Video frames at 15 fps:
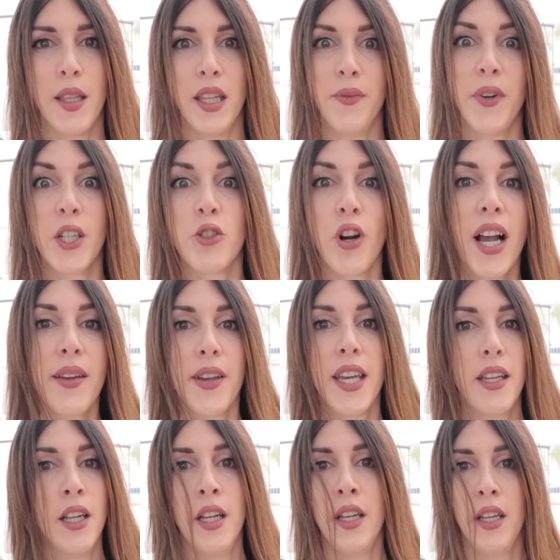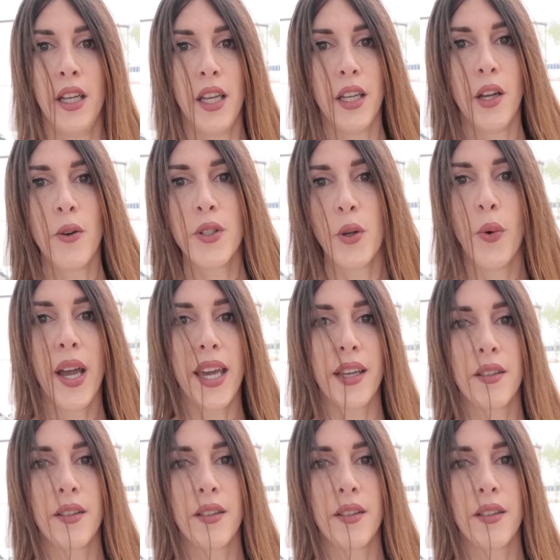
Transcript: And if I drive it, it goes away.